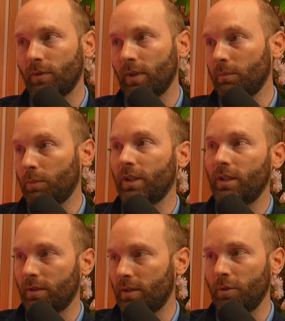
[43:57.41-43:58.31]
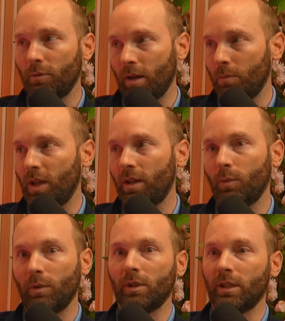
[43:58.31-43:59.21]
Like, please, can you come in? We
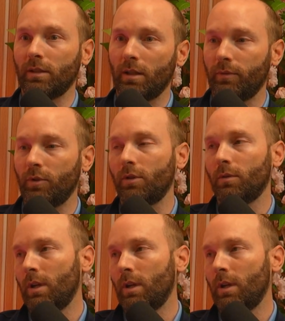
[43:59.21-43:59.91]
really love you.